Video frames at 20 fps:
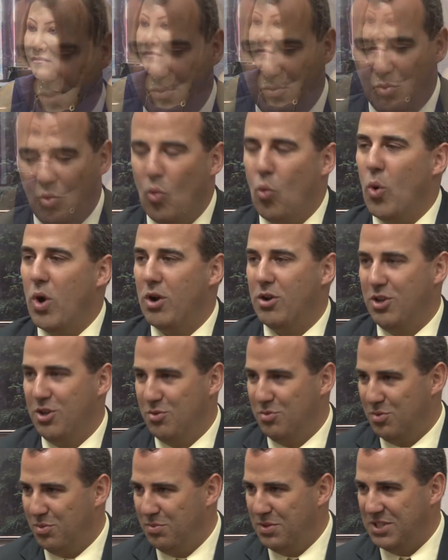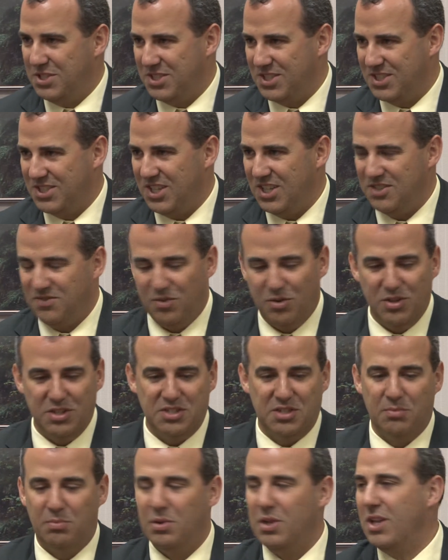Matt Thiel, COO at
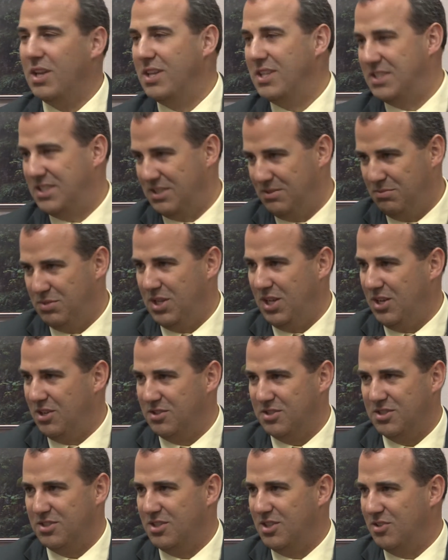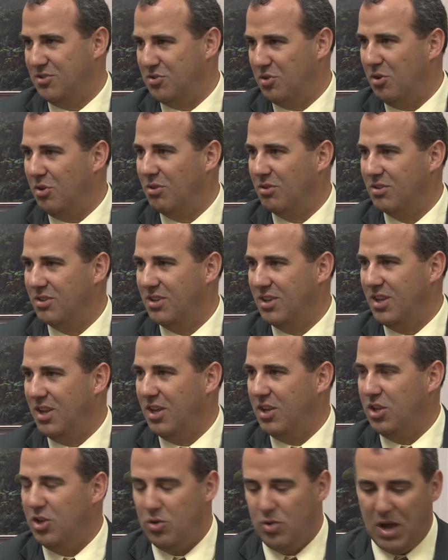Rochem, seconded Robin's take.
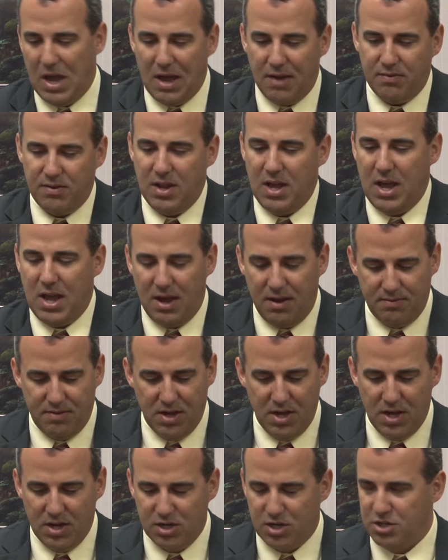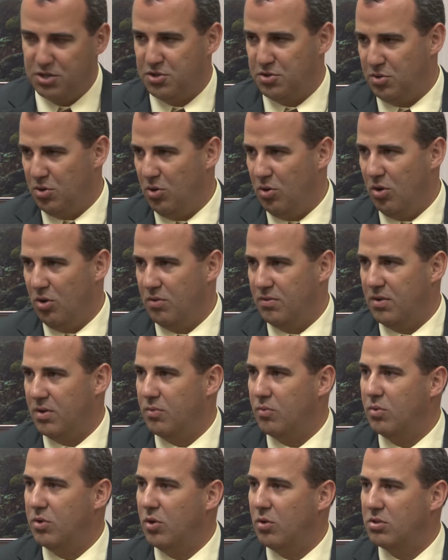You have to have control
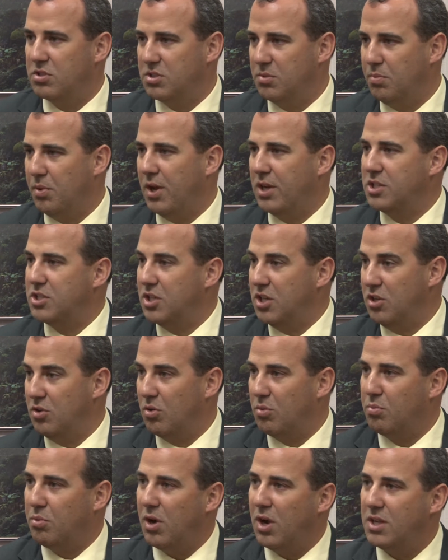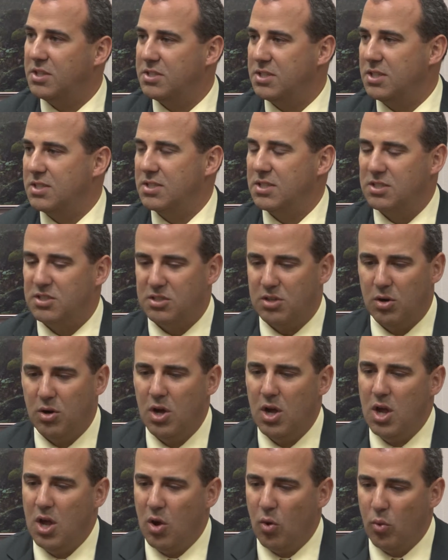over your supply chain, your process. And
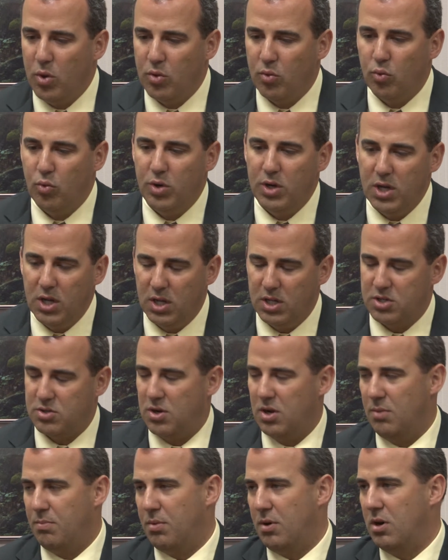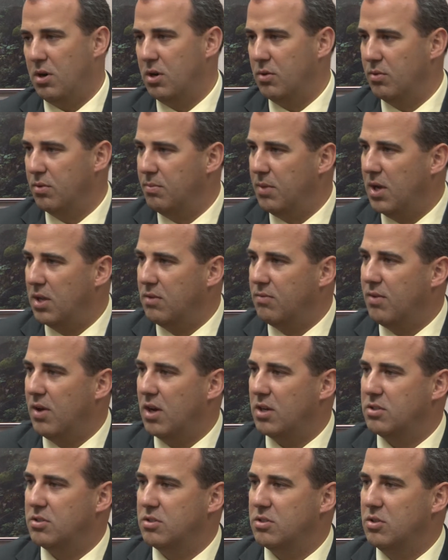so we really try to partner with
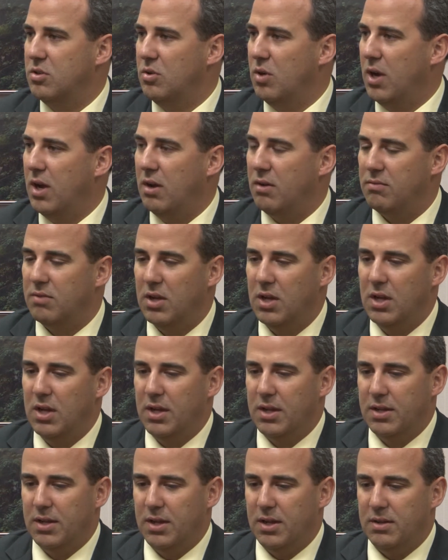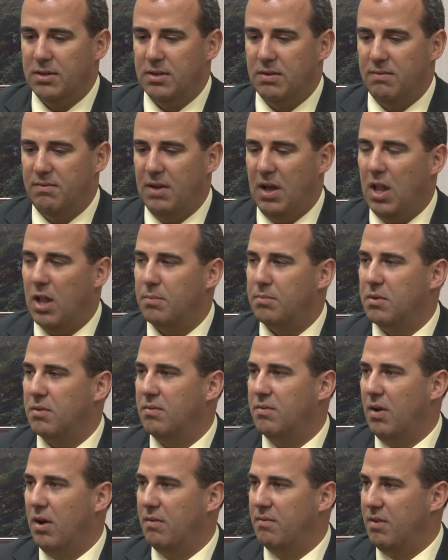manufacturers who have developed
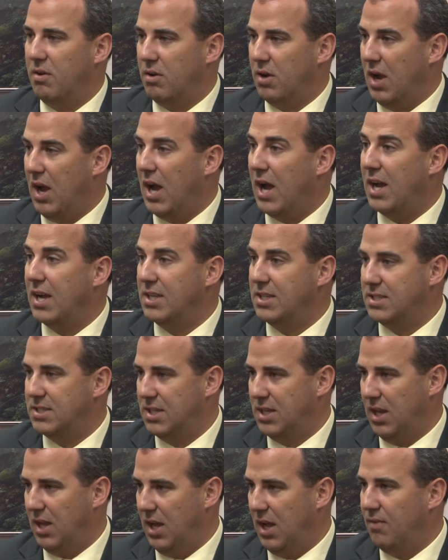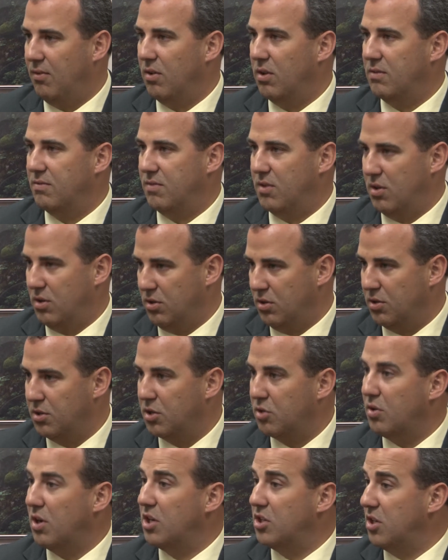a very high level of vertical
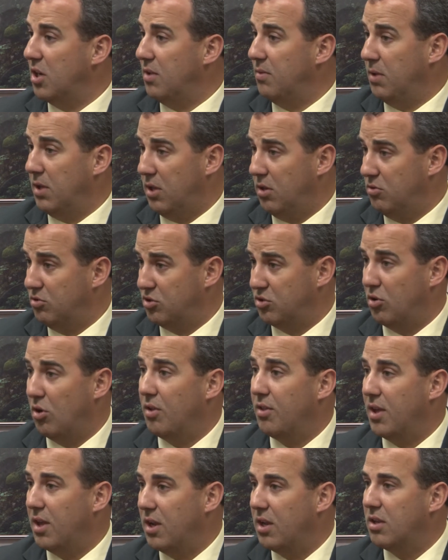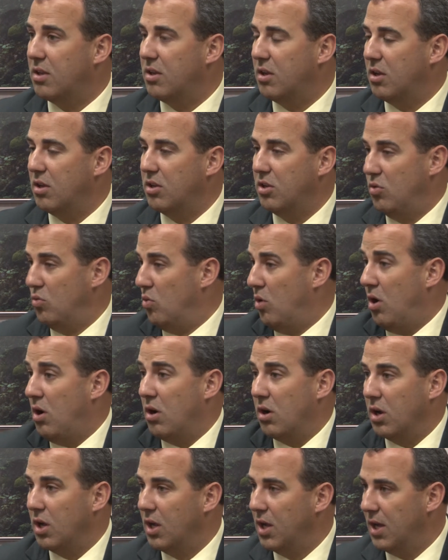integration. I think you saw that at
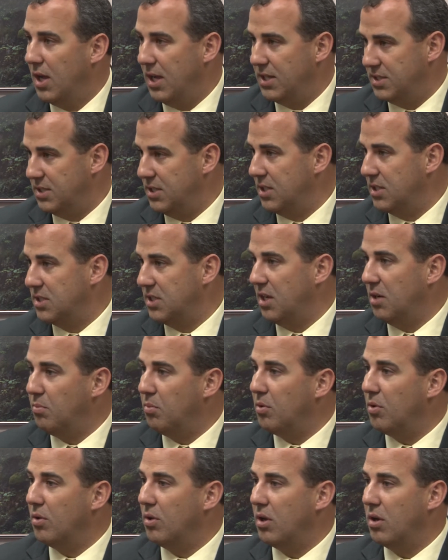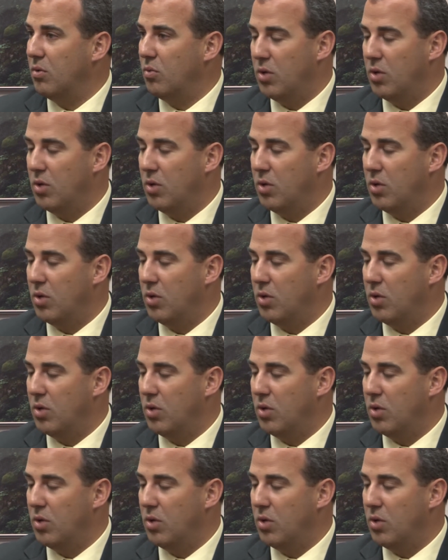Yuwang as an example,